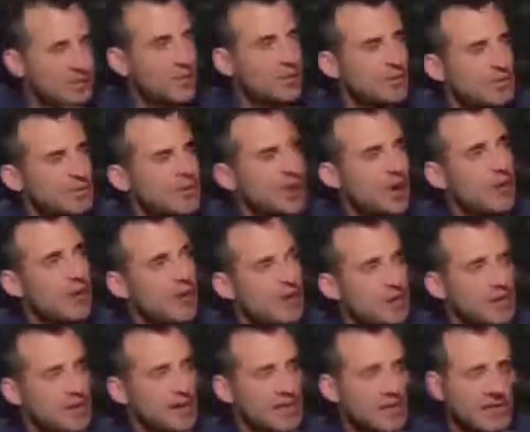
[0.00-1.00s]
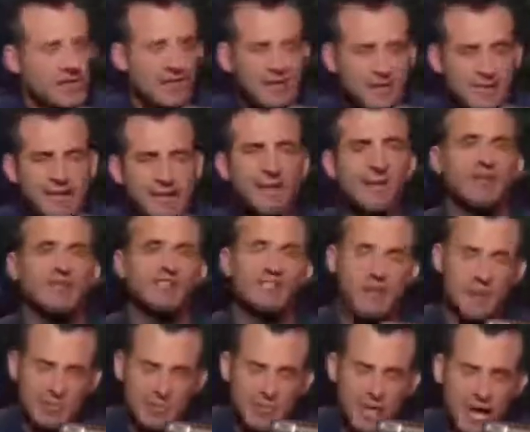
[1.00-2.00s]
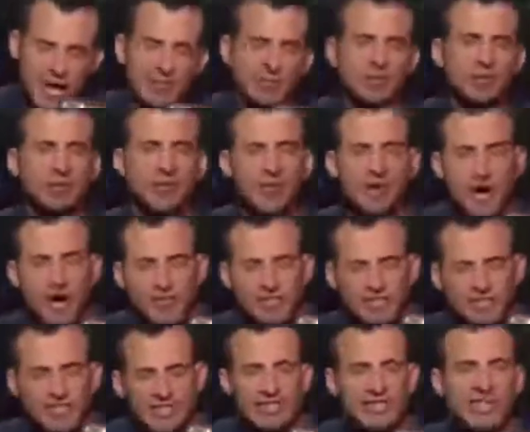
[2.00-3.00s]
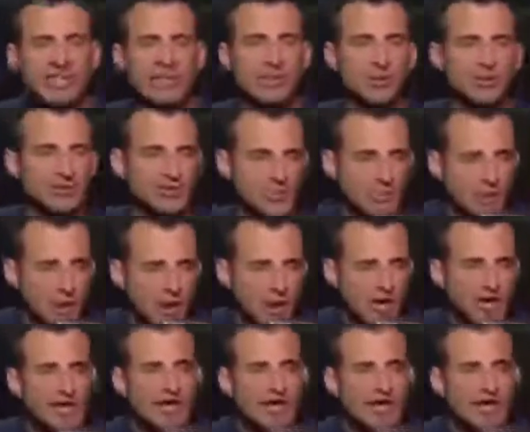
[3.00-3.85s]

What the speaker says: as opposed to Carmelo Anthony. Sometimes during the offseason, he loses